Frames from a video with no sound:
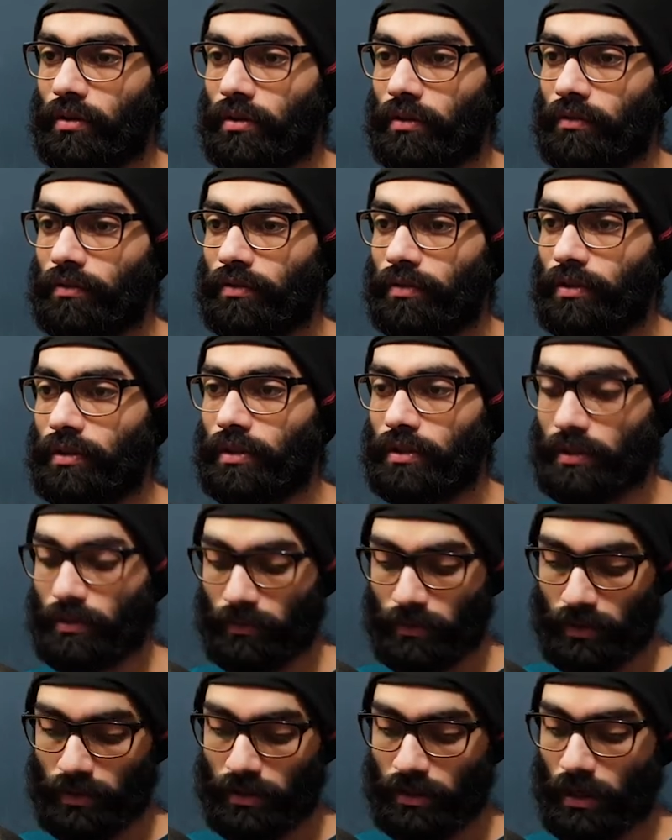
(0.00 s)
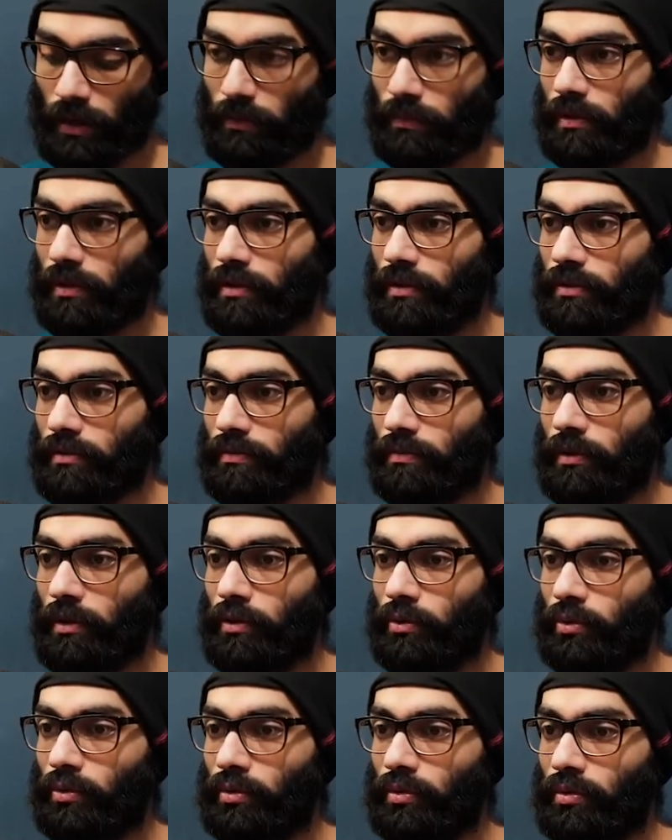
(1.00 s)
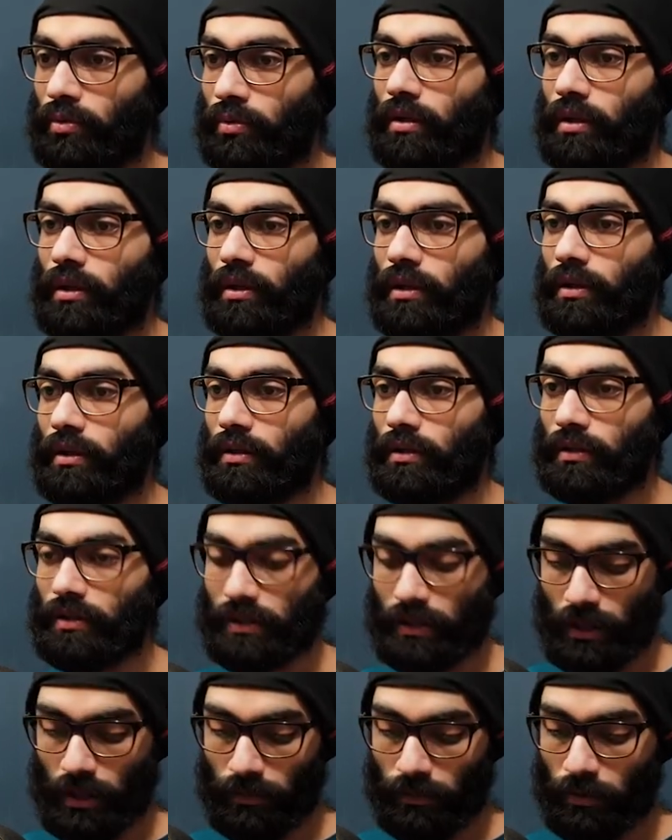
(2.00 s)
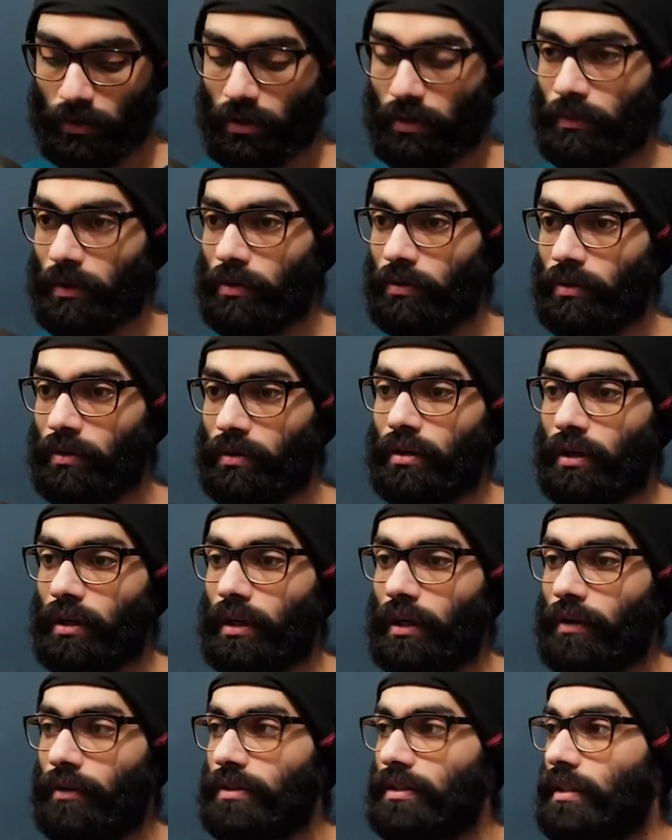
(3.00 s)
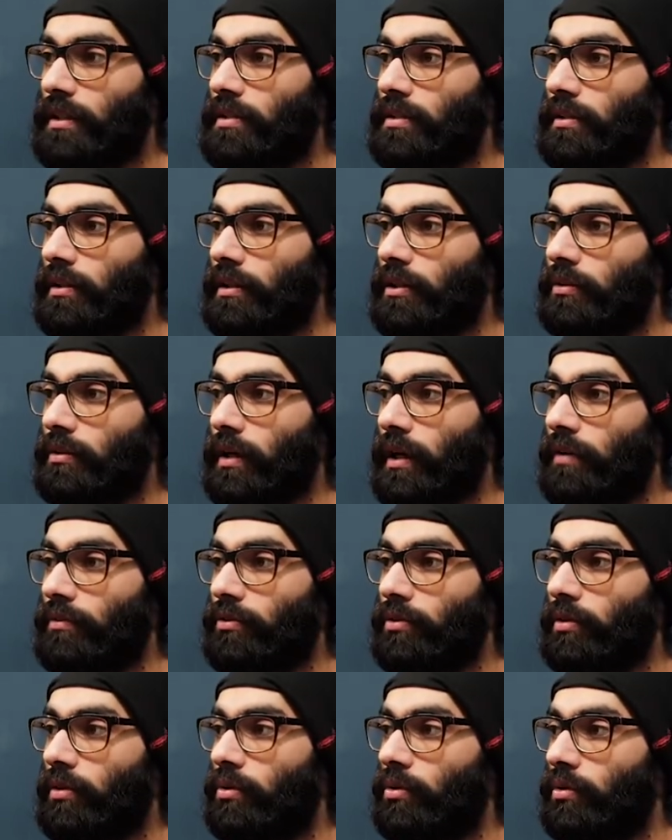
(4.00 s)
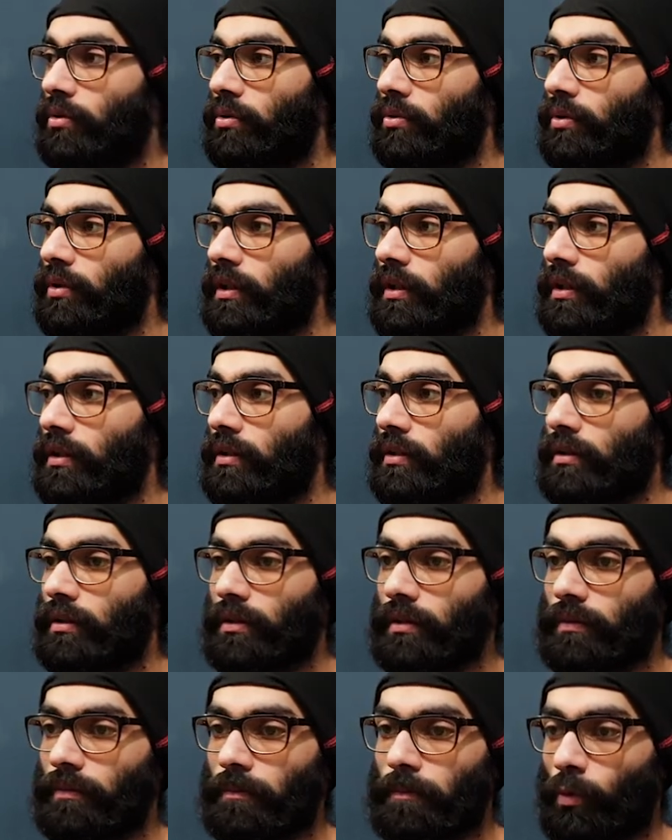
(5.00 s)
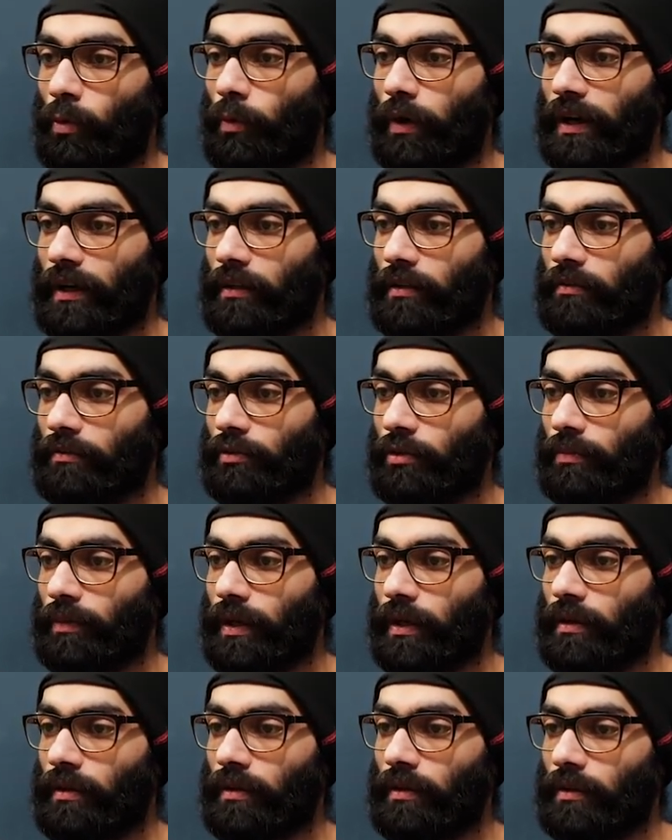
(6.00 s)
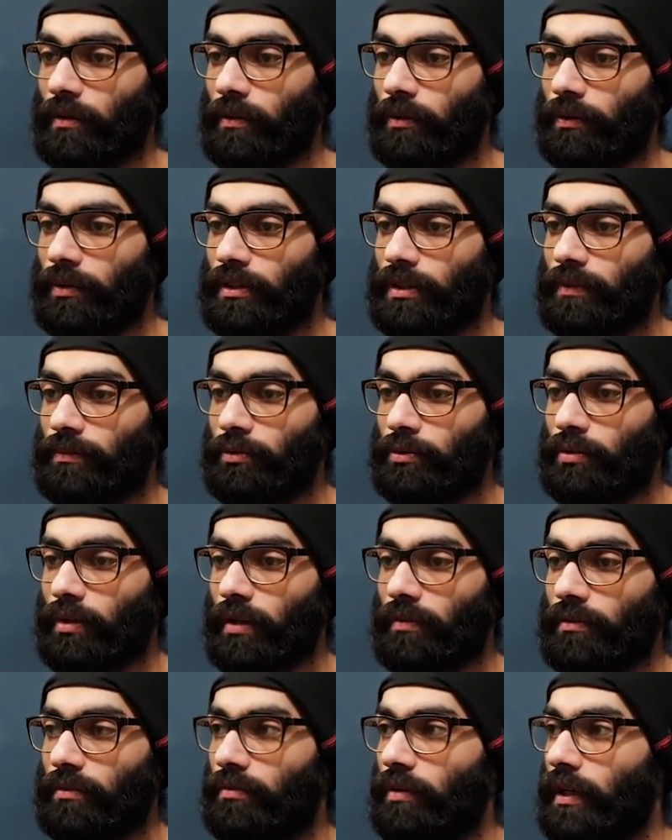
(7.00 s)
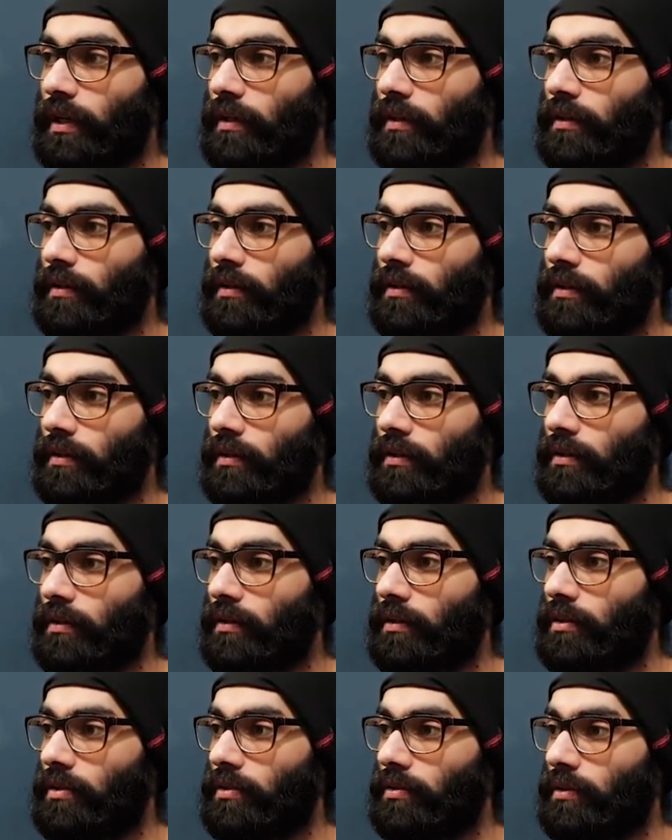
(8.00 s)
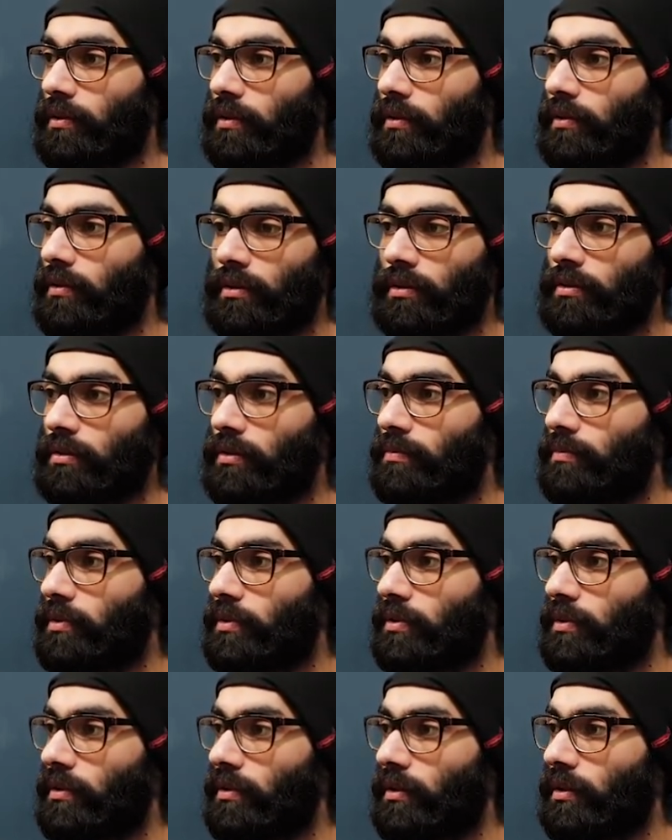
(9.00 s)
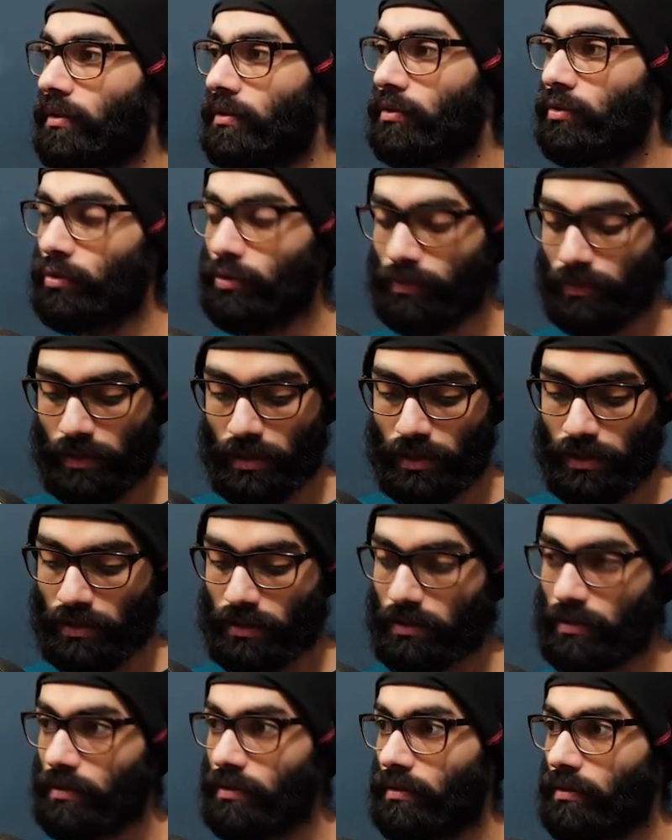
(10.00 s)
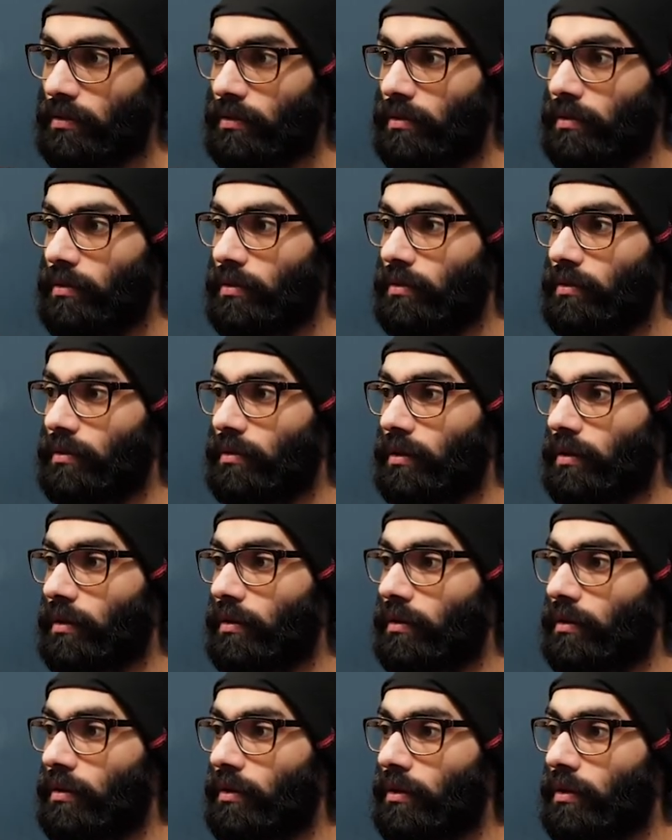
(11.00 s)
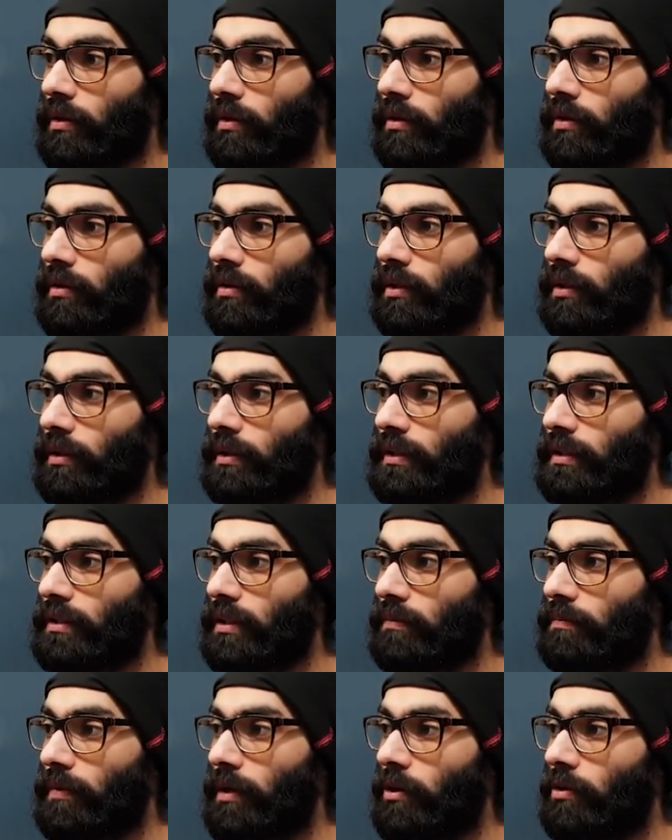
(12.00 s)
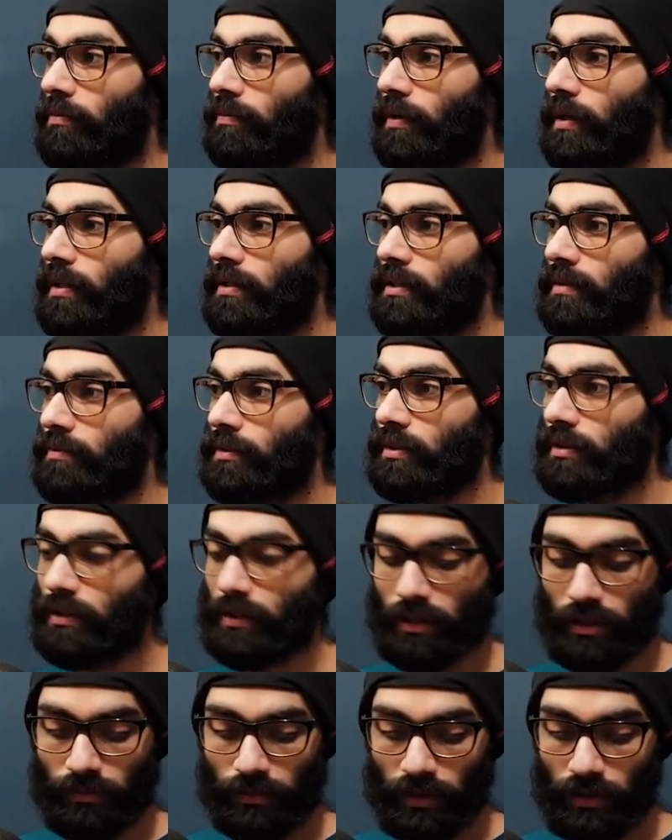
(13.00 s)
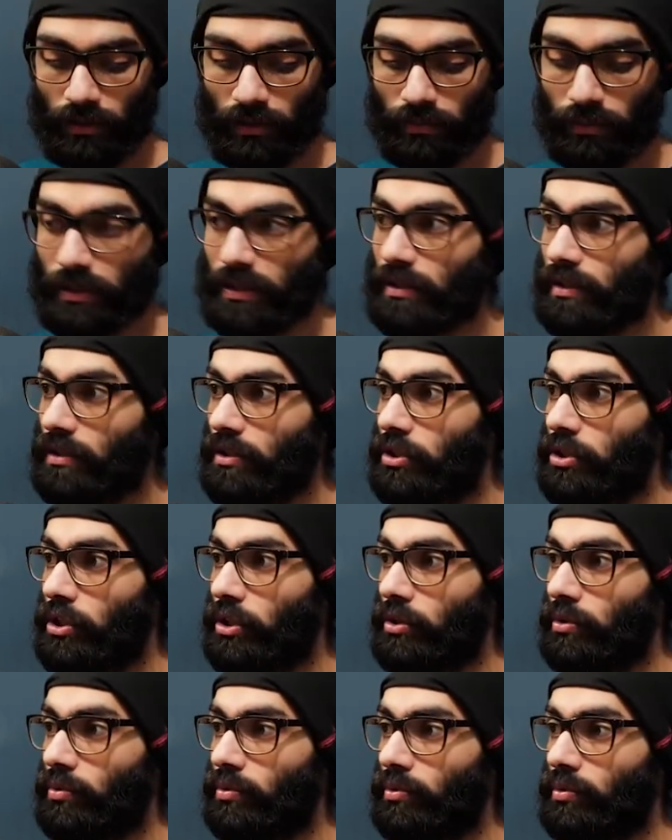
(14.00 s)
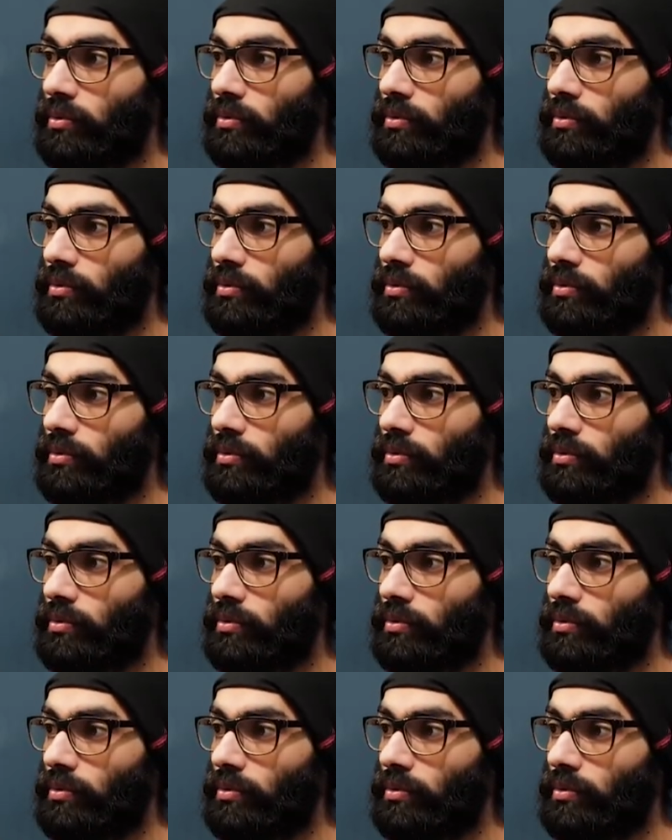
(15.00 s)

For this I'm going to sample this blue and escape to come out. And now essentially you have your logo in vector format. Oh, it seems to have a white this on it. So I'm just going to ungroup this. Okay. And these compound paths, I'm just going to come in here and press G2